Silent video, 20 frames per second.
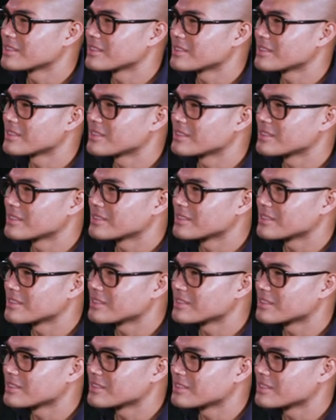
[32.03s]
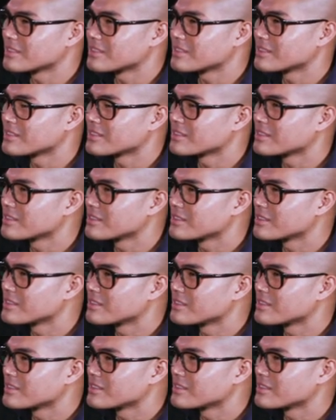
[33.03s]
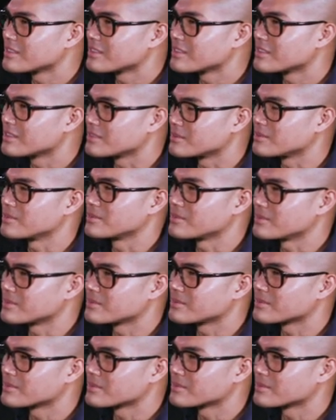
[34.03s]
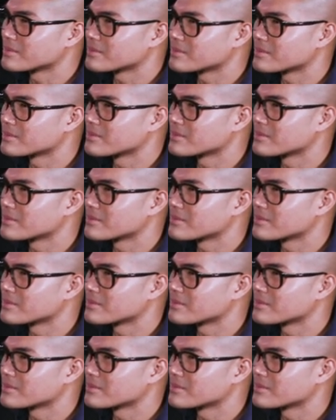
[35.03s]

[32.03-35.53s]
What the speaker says: [no speech]